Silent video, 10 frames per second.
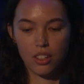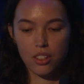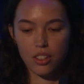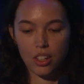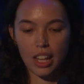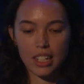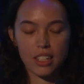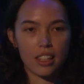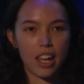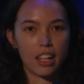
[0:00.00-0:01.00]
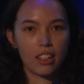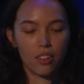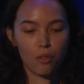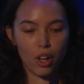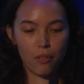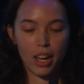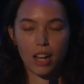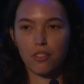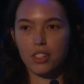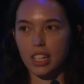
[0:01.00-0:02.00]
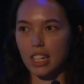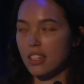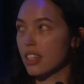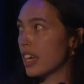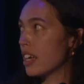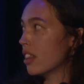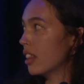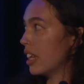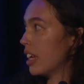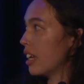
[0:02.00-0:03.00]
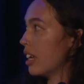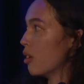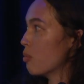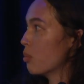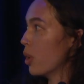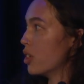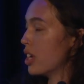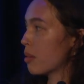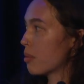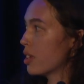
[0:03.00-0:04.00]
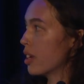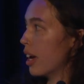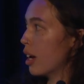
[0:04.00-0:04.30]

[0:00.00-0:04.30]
So I'd like to thank, on behalf of TSC, the project